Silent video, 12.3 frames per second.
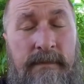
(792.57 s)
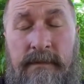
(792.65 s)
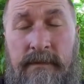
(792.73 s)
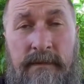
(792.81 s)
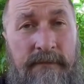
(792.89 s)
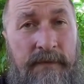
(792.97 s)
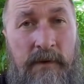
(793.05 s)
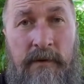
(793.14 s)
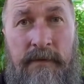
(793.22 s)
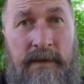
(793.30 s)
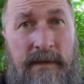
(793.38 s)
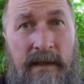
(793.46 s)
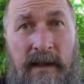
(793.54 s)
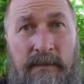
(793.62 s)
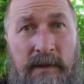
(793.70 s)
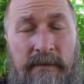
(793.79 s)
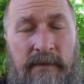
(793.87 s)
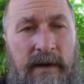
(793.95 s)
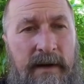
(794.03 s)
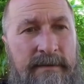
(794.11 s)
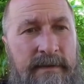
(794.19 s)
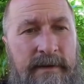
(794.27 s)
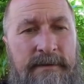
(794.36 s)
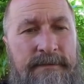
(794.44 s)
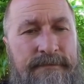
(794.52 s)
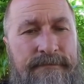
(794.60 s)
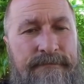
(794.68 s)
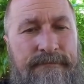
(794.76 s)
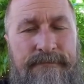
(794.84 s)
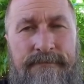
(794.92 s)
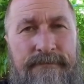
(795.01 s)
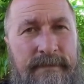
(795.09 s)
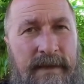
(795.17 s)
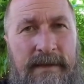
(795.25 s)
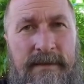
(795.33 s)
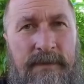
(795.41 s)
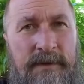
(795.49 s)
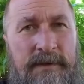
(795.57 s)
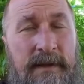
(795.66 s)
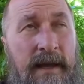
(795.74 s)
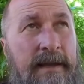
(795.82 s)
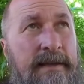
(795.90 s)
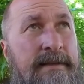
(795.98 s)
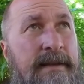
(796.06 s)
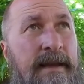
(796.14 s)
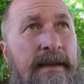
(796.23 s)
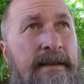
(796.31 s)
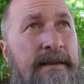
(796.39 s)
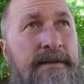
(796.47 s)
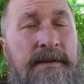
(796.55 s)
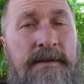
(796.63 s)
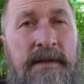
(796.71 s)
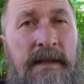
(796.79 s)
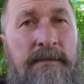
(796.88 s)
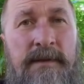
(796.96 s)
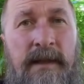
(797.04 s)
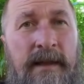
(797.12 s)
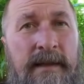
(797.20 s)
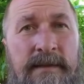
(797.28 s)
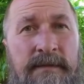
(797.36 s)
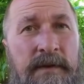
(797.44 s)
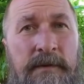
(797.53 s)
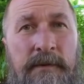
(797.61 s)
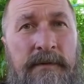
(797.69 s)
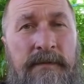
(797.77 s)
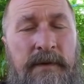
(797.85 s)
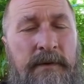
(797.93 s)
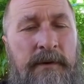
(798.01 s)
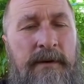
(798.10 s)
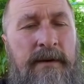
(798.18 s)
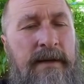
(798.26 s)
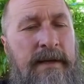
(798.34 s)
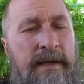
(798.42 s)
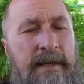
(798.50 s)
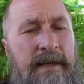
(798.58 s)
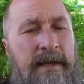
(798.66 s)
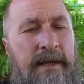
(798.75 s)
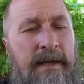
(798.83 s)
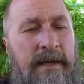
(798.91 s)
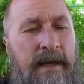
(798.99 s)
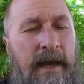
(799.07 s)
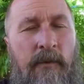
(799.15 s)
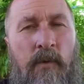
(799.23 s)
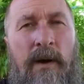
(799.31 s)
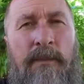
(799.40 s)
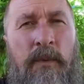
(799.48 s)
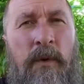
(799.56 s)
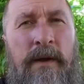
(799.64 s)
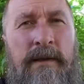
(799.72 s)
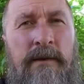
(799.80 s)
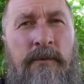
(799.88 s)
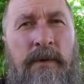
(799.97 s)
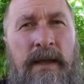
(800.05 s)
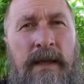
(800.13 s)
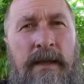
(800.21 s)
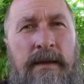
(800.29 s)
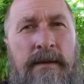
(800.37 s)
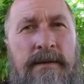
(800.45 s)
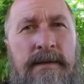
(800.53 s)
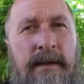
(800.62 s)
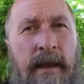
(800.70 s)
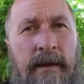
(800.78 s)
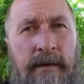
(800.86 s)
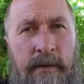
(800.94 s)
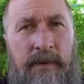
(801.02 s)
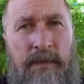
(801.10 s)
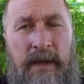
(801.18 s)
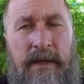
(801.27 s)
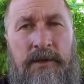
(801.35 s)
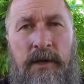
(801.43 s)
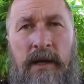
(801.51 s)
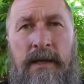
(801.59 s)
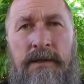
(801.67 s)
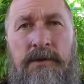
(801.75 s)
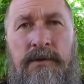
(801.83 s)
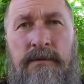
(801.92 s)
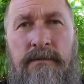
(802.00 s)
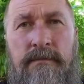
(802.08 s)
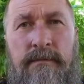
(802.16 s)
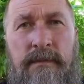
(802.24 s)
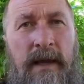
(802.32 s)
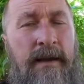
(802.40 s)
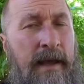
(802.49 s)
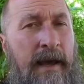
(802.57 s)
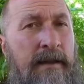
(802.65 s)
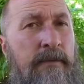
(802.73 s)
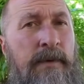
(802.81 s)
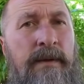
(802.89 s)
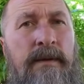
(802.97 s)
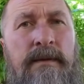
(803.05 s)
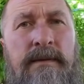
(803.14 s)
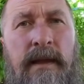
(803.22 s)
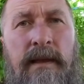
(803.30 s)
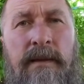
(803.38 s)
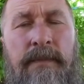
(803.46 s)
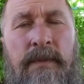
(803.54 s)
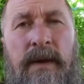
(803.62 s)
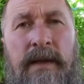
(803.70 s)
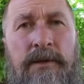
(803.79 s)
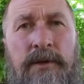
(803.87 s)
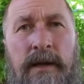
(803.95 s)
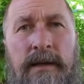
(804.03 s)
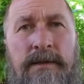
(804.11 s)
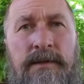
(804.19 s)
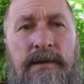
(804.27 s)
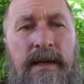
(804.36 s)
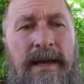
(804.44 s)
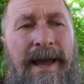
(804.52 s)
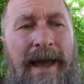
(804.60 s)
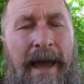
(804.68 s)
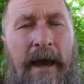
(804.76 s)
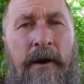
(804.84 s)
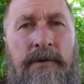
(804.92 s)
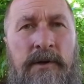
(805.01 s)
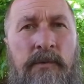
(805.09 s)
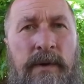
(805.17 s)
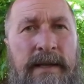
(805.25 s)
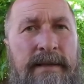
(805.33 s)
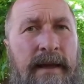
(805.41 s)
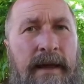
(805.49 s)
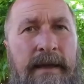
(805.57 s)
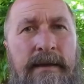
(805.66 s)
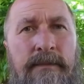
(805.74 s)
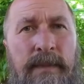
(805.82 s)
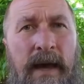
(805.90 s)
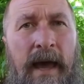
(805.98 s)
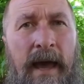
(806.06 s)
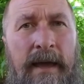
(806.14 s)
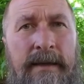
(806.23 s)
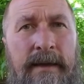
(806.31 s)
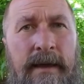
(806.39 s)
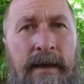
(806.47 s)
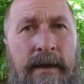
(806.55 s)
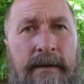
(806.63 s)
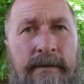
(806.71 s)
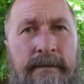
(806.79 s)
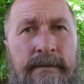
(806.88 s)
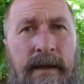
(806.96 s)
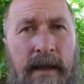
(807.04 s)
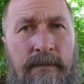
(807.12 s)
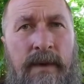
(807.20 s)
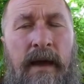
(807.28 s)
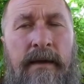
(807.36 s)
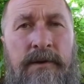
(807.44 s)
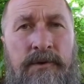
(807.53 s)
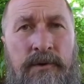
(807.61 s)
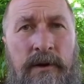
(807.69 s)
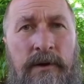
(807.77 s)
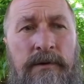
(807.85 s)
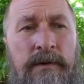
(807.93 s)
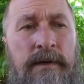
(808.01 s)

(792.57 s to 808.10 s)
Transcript: the few of us that I believe are out there, as much as I hate to say it, it just seems like it's fewer and fewer. At what point do we stand up and make a change? And how do we stand up and make a change? How do we take back control